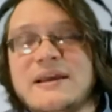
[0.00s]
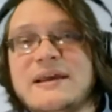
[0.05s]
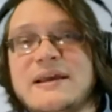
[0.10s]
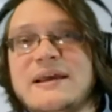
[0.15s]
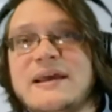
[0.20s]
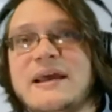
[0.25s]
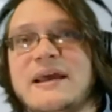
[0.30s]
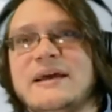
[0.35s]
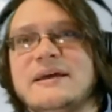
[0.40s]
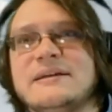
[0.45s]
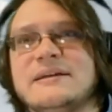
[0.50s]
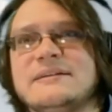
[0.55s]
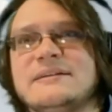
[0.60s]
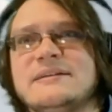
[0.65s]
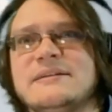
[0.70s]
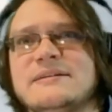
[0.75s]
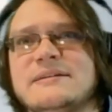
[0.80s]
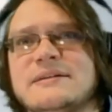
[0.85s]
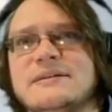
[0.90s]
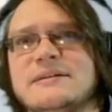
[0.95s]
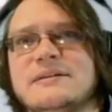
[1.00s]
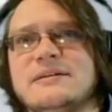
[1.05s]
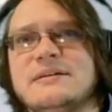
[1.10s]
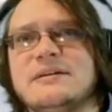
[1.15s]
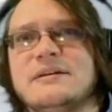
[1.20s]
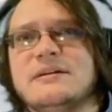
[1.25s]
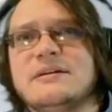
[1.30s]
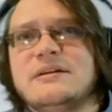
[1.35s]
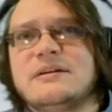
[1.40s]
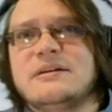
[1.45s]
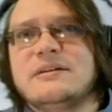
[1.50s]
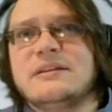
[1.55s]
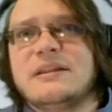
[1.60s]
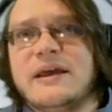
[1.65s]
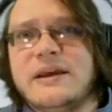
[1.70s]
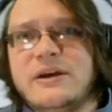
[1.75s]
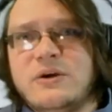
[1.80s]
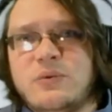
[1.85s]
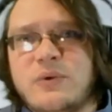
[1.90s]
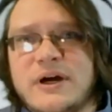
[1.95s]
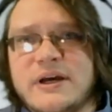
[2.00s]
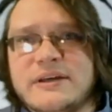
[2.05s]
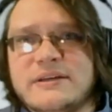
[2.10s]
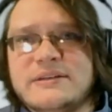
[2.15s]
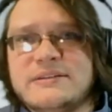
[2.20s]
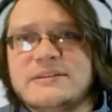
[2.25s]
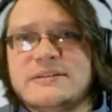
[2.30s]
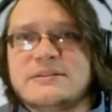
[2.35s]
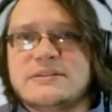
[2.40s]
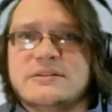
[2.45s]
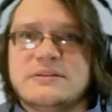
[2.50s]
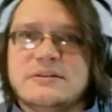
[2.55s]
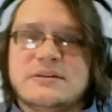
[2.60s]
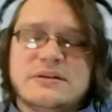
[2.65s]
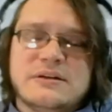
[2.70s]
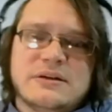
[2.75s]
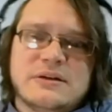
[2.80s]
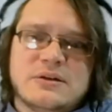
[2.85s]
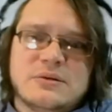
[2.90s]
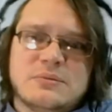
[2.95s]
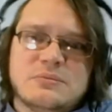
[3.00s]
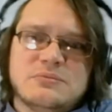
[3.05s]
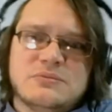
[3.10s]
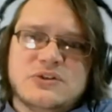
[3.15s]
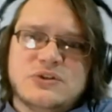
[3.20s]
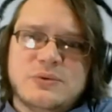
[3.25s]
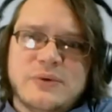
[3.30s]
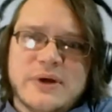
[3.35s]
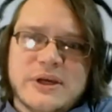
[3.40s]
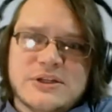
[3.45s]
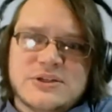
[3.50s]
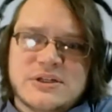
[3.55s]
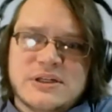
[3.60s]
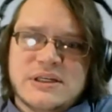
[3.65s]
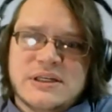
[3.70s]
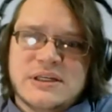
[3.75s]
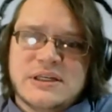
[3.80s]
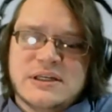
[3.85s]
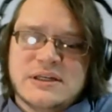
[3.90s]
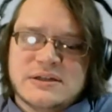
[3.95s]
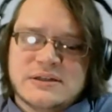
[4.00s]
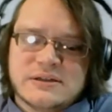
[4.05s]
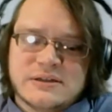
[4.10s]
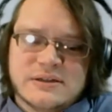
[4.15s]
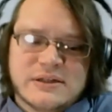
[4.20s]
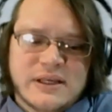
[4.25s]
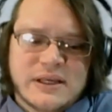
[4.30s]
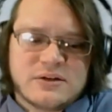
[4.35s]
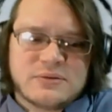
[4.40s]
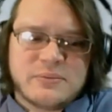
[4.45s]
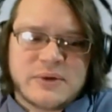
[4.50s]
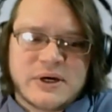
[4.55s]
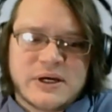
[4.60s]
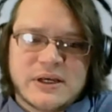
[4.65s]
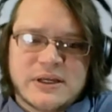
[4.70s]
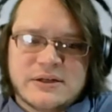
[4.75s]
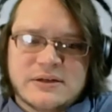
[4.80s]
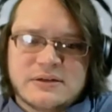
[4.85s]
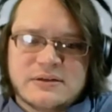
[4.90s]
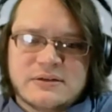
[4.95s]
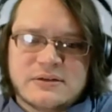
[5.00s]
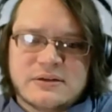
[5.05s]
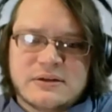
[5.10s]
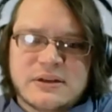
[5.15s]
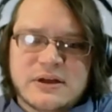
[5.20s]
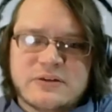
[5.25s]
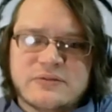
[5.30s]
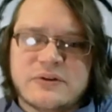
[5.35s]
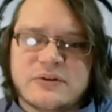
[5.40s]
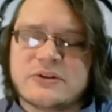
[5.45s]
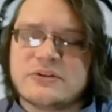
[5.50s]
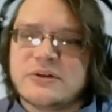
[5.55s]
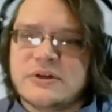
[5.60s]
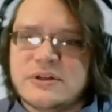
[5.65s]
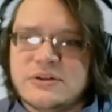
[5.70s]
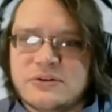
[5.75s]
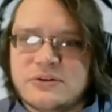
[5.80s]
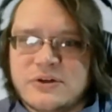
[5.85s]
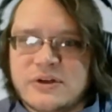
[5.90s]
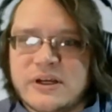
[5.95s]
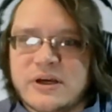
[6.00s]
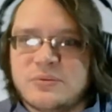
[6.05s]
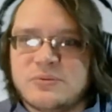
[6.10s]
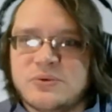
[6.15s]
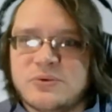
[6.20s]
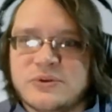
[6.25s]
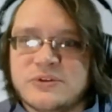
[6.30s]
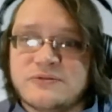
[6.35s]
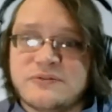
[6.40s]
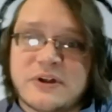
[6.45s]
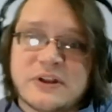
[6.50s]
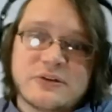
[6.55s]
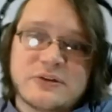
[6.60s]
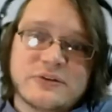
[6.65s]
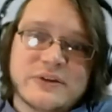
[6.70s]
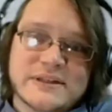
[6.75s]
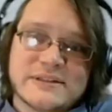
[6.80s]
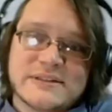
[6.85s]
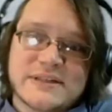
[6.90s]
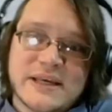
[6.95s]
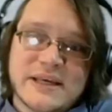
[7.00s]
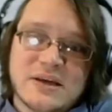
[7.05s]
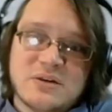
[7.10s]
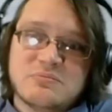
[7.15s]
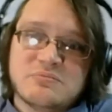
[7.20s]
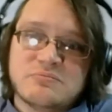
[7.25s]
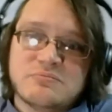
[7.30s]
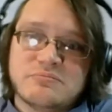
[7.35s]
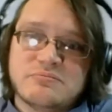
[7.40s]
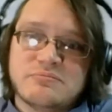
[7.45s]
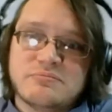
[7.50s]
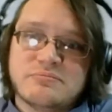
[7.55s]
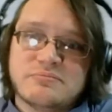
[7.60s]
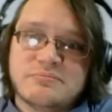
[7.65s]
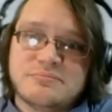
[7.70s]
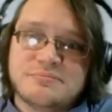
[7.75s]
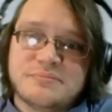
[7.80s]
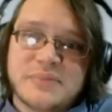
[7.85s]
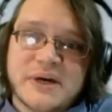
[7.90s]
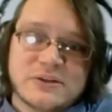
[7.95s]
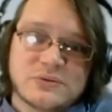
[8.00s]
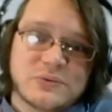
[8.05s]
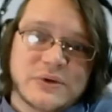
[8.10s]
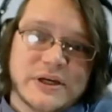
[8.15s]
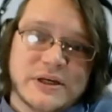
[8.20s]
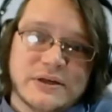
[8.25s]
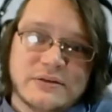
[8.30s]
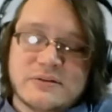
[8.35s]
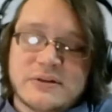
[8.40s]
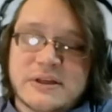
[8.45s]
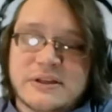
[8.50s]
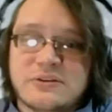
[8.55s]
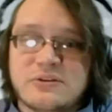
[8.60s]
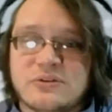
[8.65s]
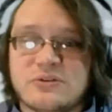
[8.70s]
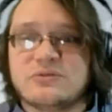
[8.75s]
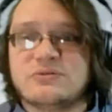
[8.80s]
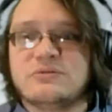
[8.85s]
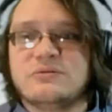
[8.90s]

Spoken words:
And likewise, 2-AG and anandamide and a lot of other endocannabinoids follow that same pathway. A